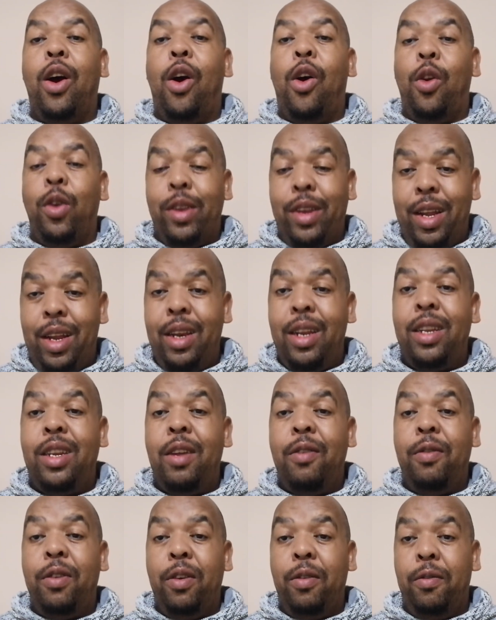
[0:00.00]

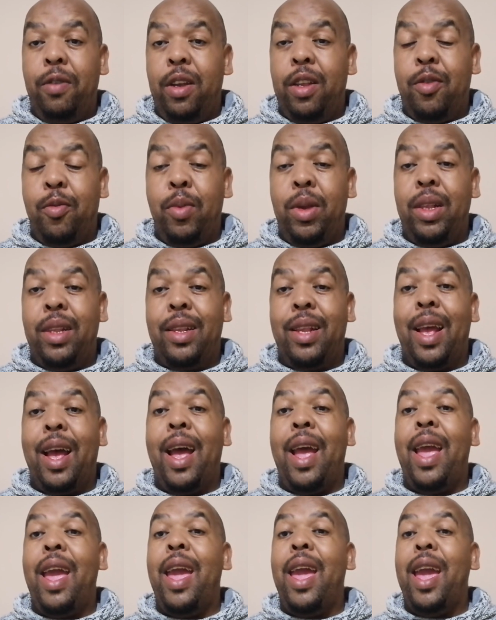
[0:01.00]
alternative investments
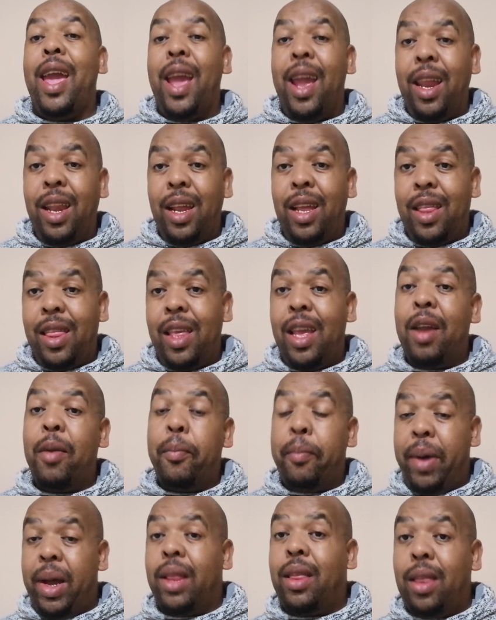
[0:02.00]
are anything
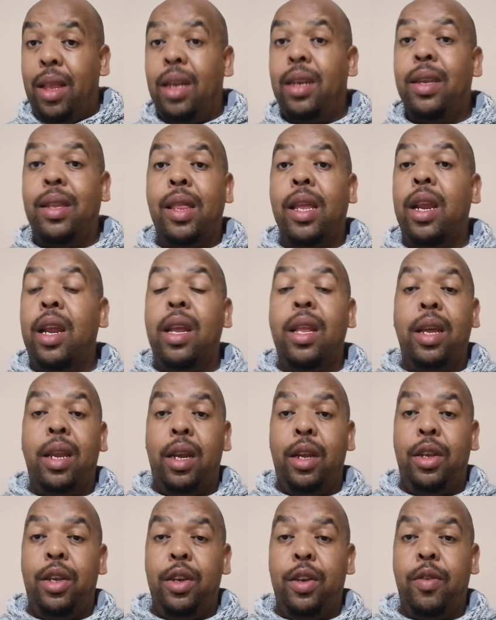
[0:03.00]
but these 3 that
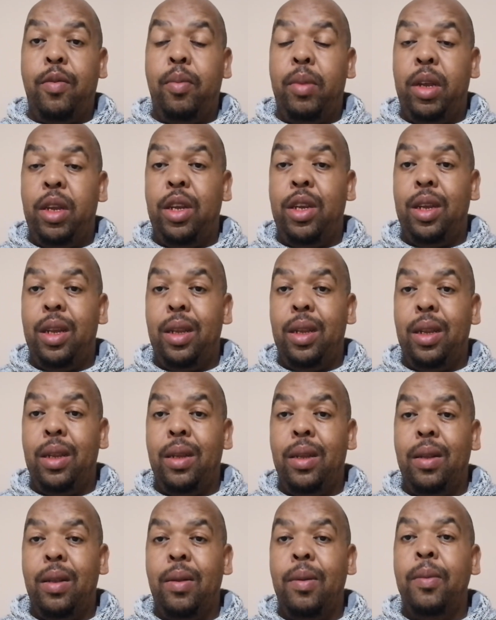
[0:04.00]
I just mentioned.
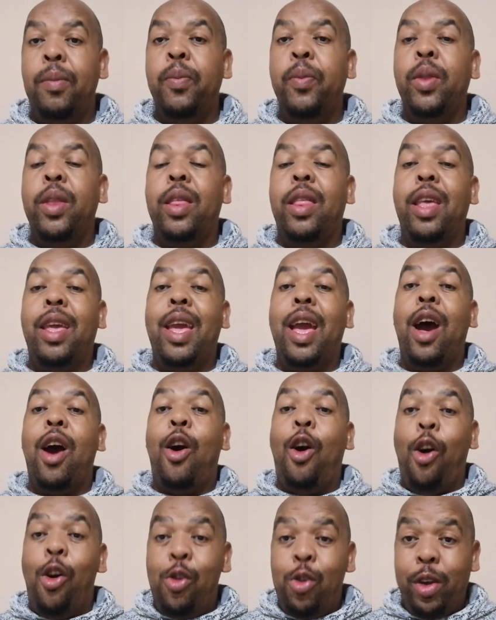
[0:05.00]
They are
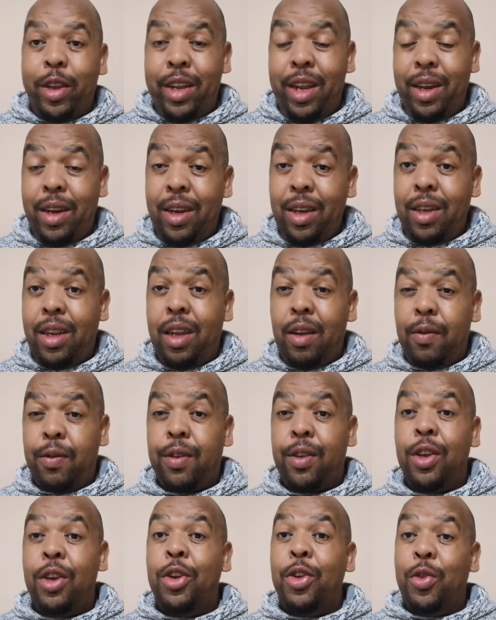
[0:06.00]

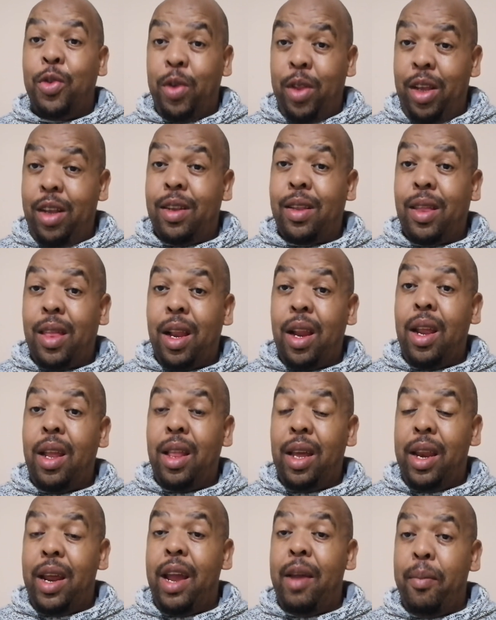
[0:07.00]
alternatives to these 3
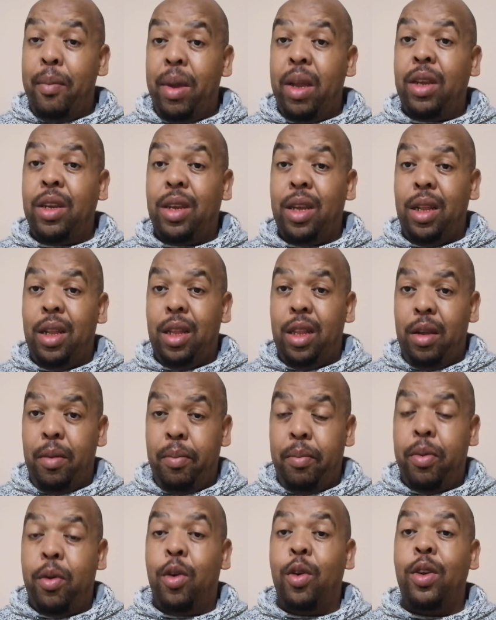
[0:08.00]
that I mentioned: the
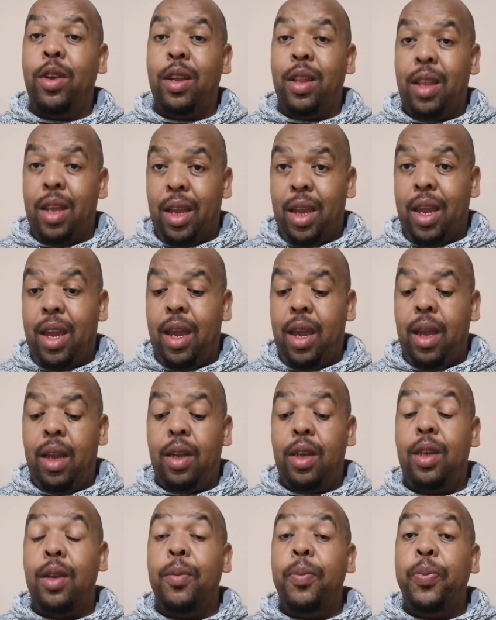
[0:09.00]
bond, the
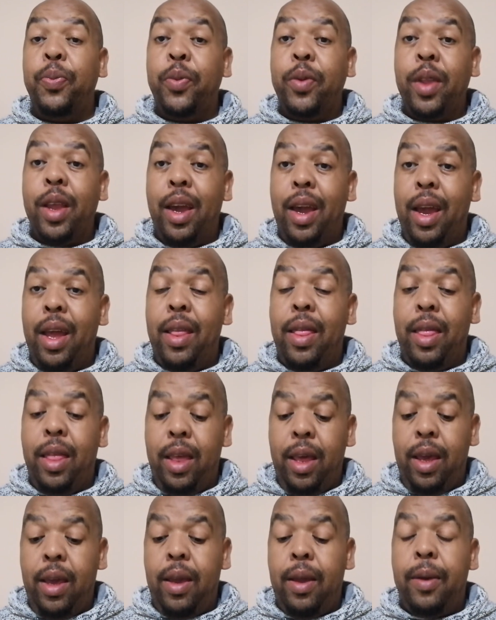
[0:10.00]
cash, and
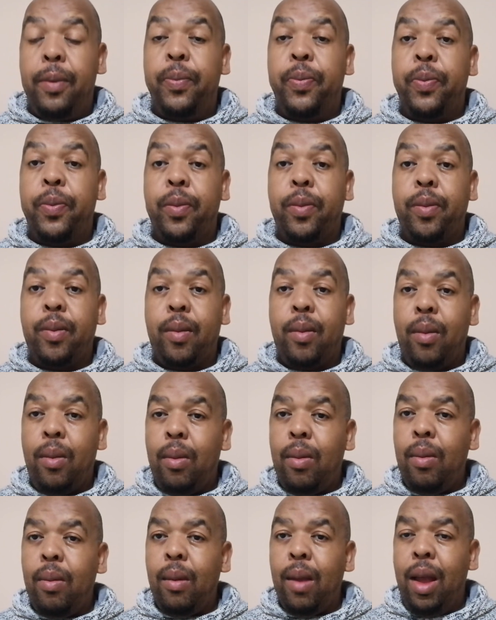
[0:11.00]

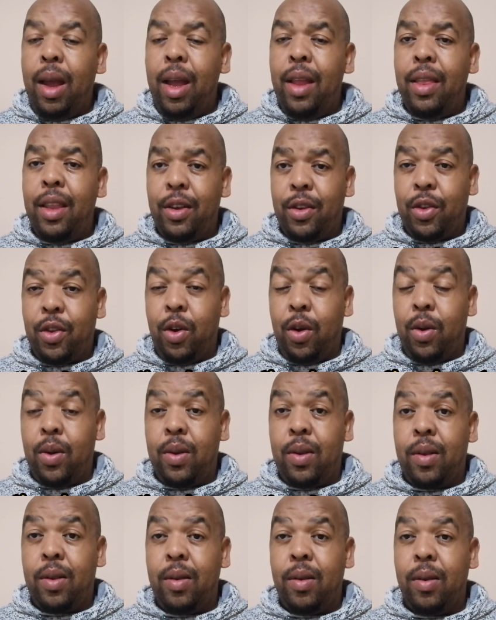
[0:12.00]
the
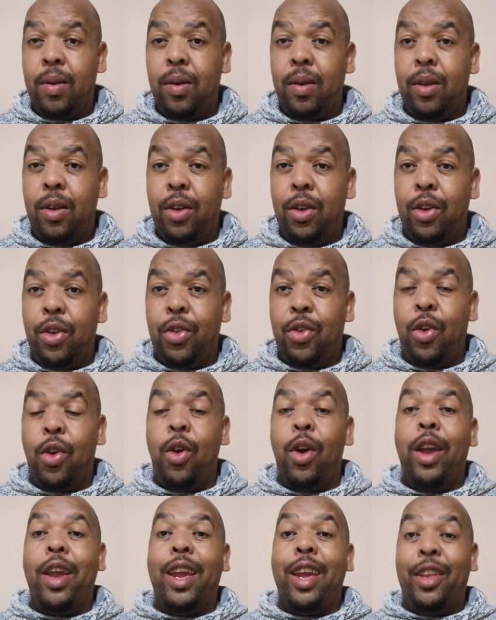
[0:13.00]
stocks. So
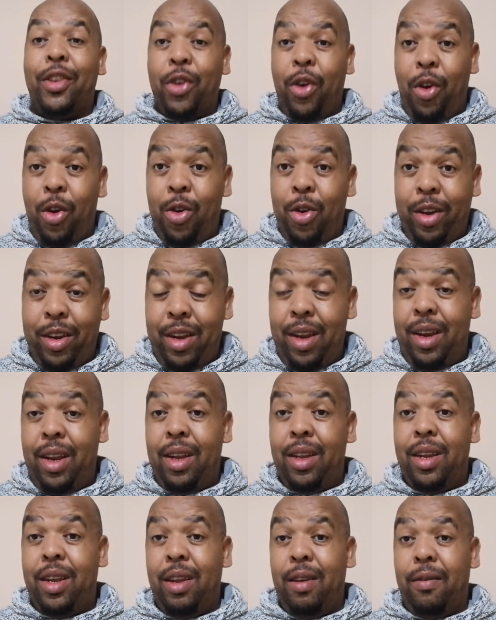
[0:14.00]
it's
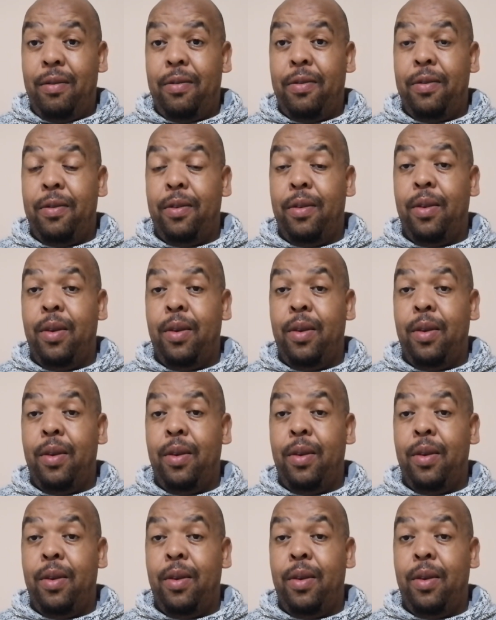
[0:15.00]
alternative.